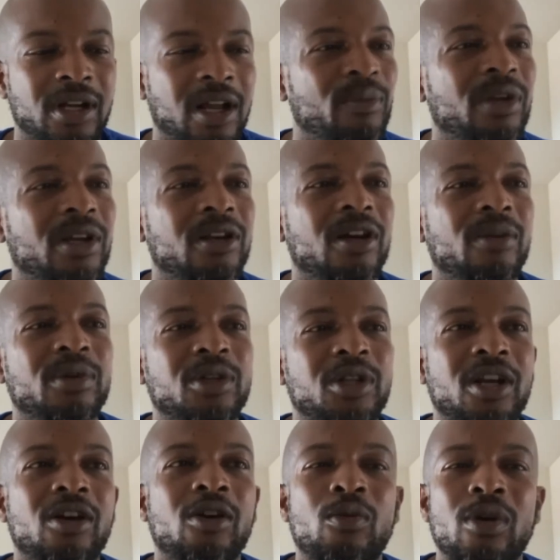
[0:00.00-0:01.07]
I'm gonna end up in
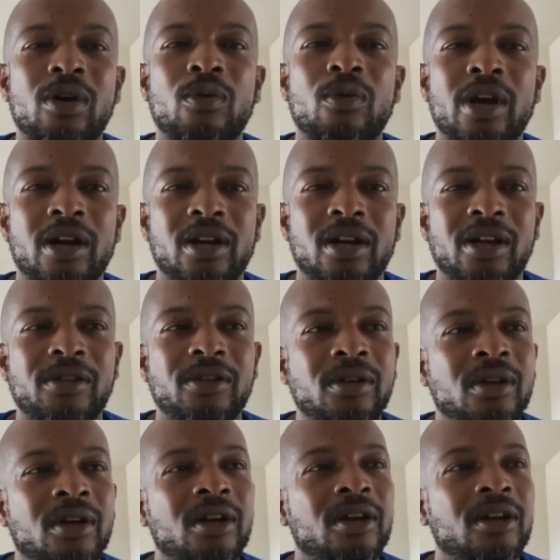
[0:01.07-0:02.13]
jail one way or the other.
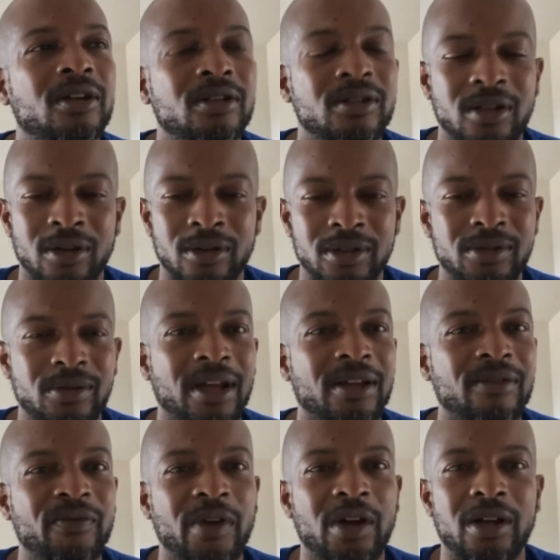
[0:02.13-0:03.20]
So it's
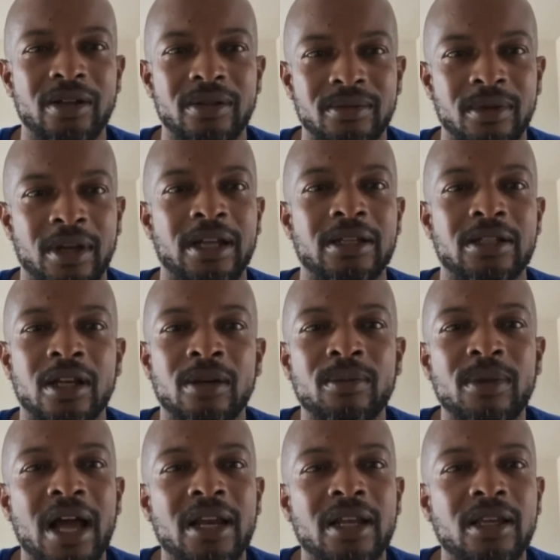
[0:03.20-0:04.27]
like, fuck, like something
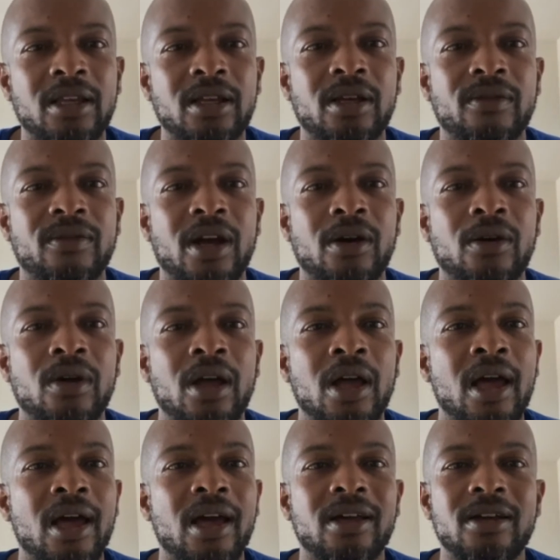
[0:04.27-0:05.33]
gotta give though.
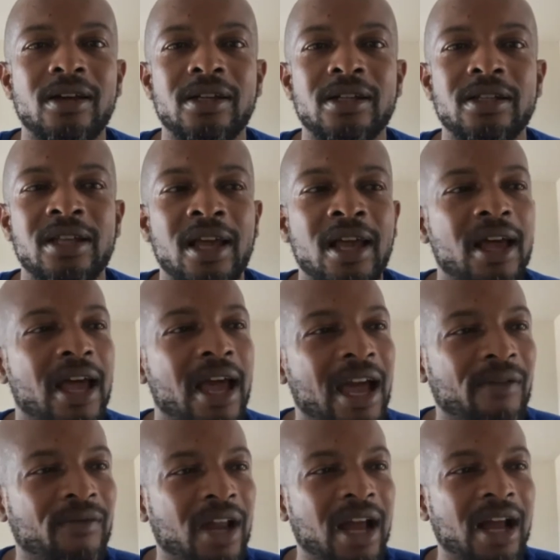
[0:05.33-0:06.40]
Cause
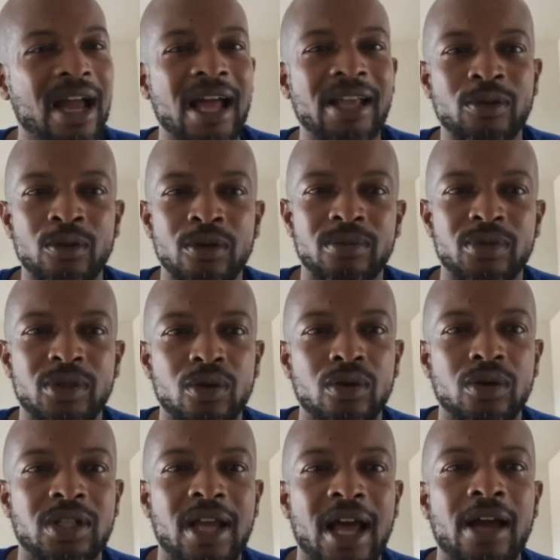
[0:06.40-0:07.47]
after I got through them
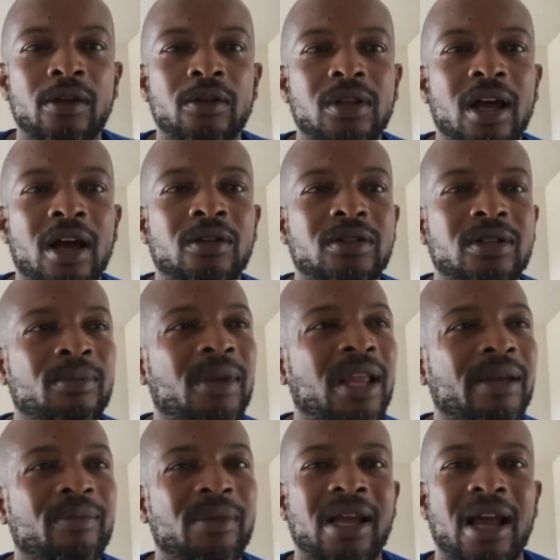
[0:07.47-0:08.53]
suicidal thoughts, I'm
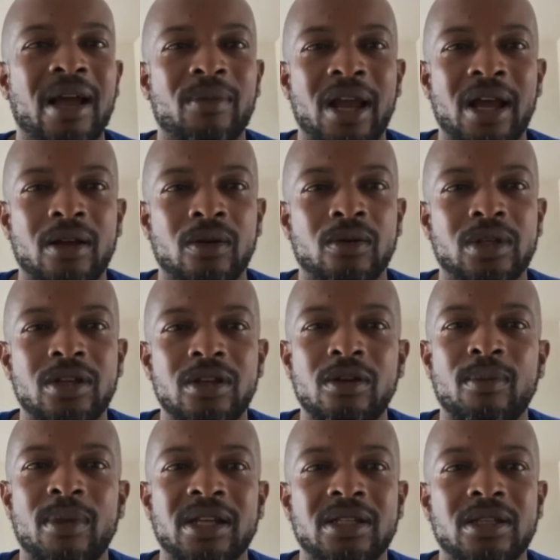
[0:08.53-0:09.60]
like, man, I'm not gonna kill
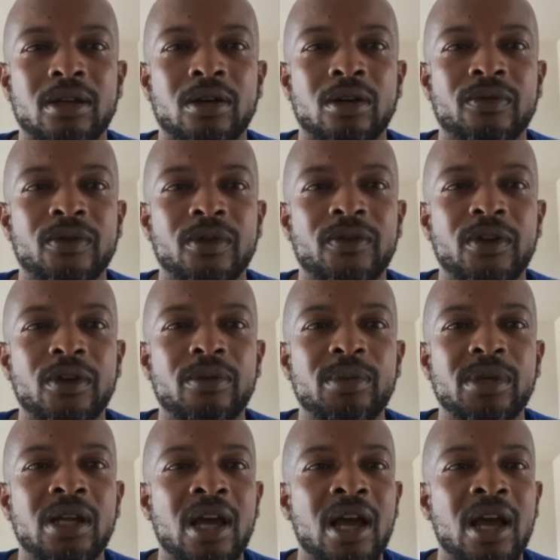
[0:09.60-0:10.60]
myself. You feel me?